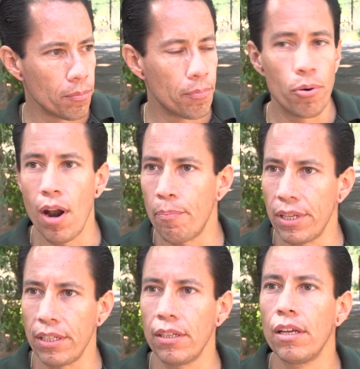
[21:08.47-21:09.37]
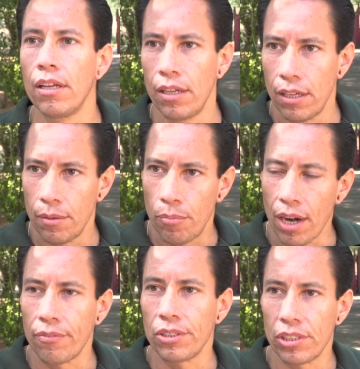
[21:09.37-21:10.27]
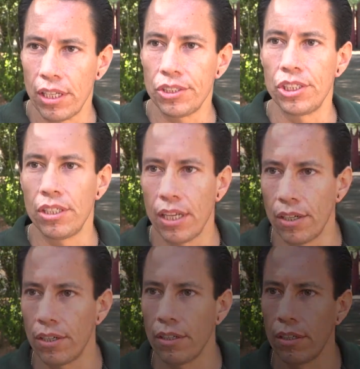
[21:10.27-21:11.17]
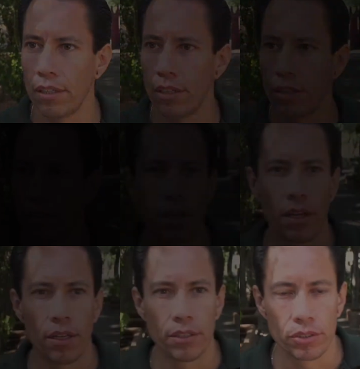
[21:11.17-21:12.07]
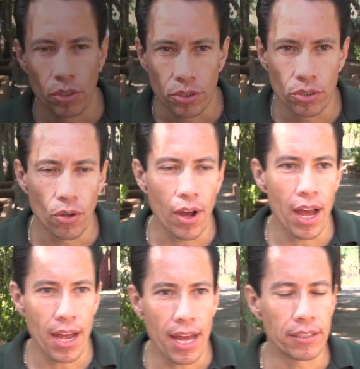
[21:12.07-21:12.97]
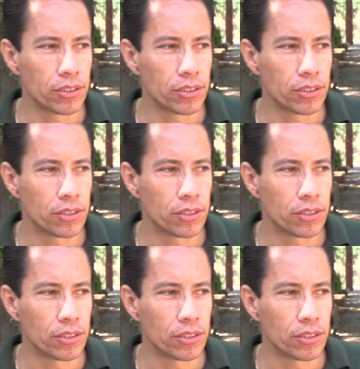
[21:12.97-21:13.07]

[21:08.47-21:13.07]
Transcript: prepping breakfast, lunch, and dinner. So I